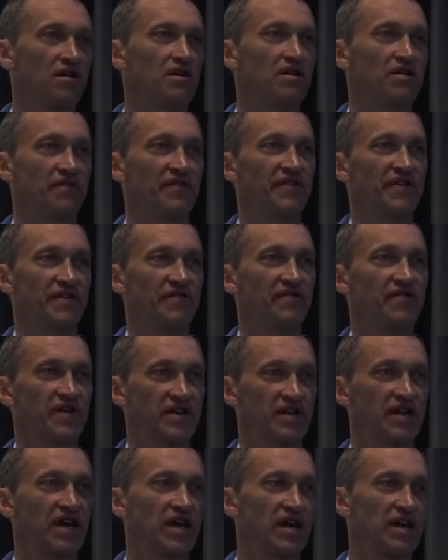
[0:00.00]
the, the
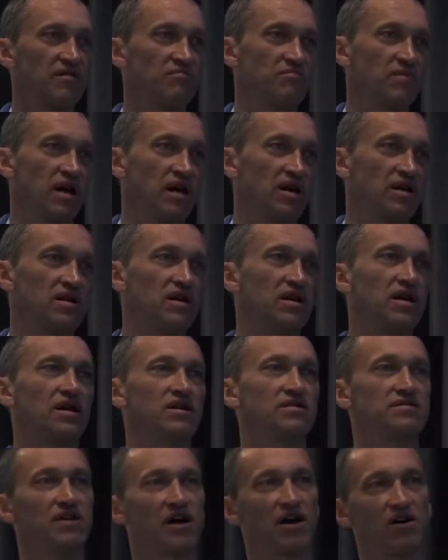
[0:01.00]
game, I lay
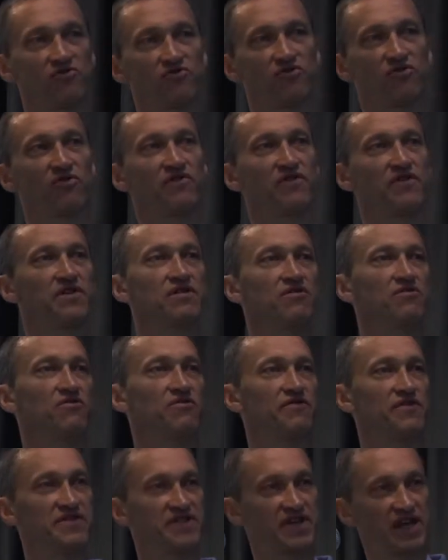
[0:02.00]
down on the on
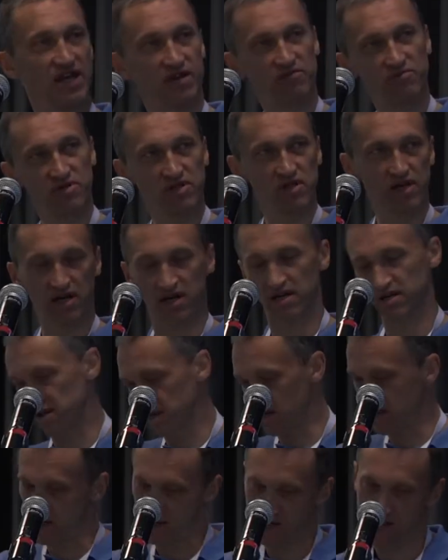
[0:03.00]
the table. I
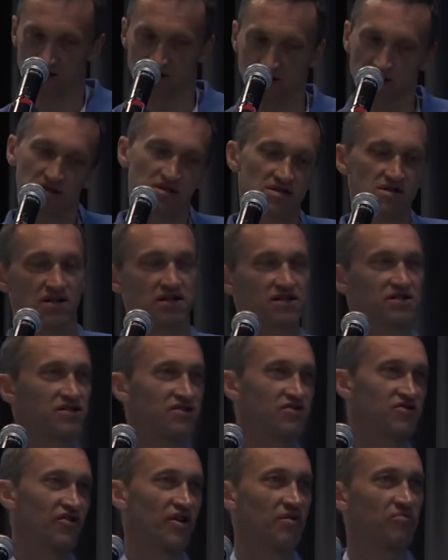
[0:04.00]
I I did
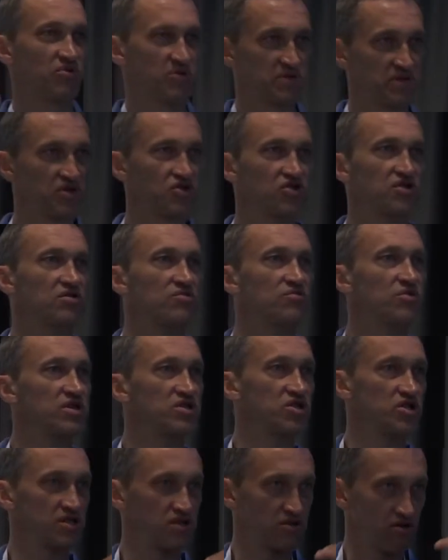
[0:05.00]
reposition, which
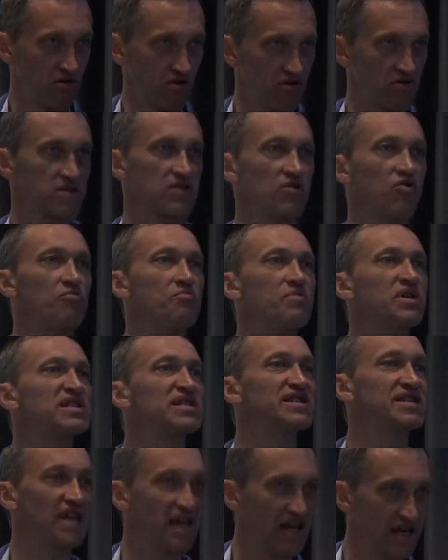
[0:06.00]
is also
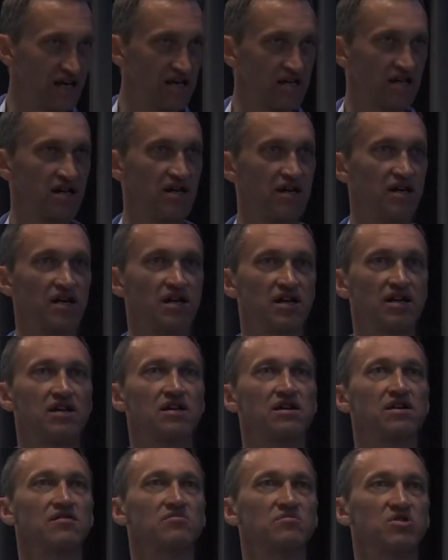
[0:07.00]
mistake
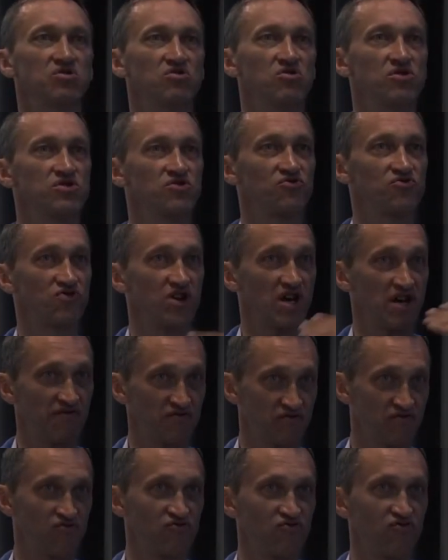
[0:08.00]
because you have
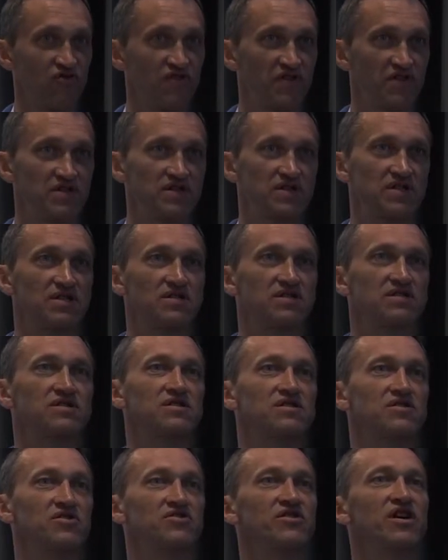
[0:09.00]
to do this is
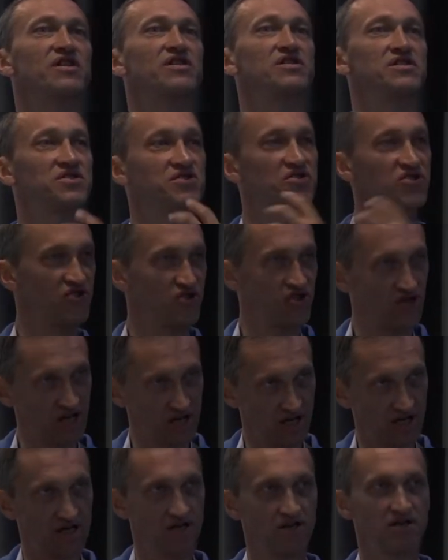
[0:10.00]
in
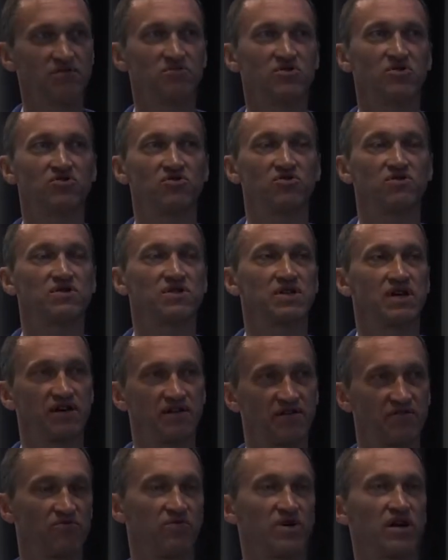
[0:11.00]
anesthesia because other
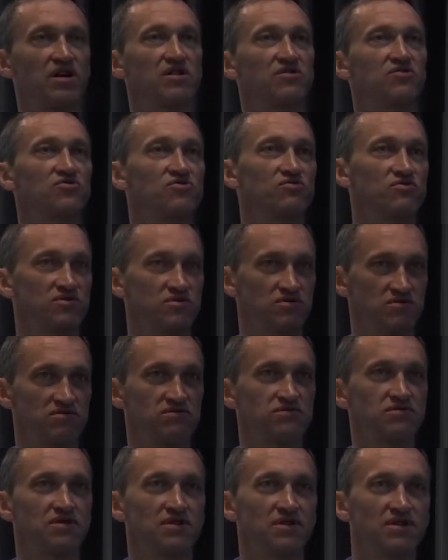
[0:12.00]
way you will
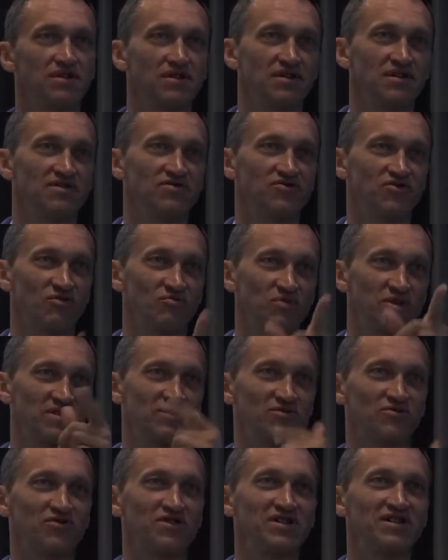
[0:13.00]
Thomas
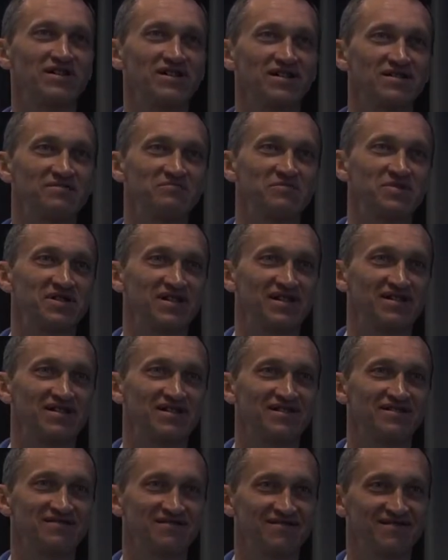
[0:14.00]
looking at me and then